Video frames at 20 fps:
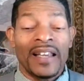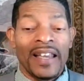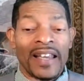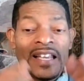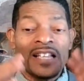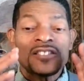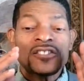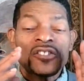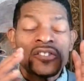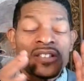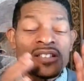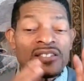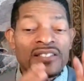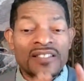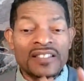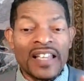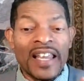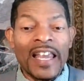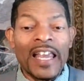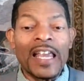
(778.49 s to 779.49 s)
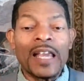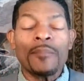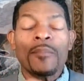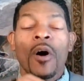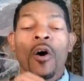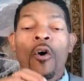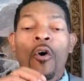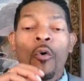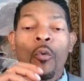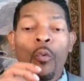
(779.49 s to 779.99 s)
into the
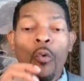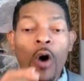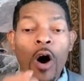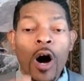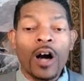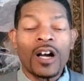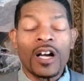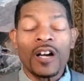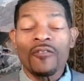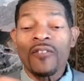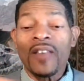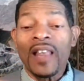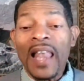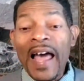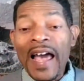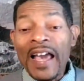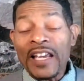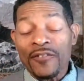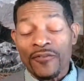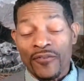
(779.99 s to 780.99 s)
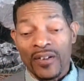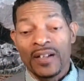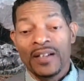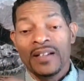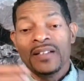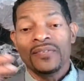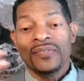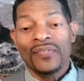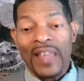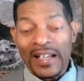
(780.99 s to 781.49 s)
same walk of life
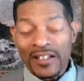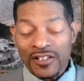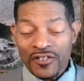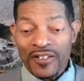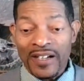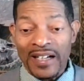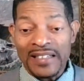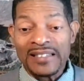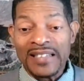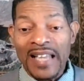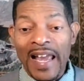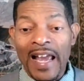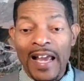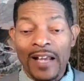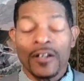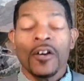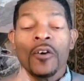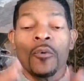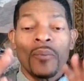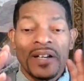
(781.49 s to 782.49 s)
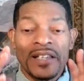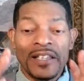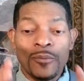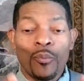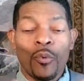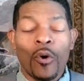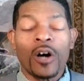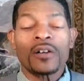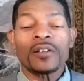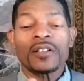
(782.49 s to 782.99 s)
that Christ had when he
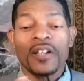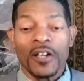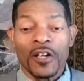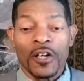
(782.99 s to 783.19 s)
walked the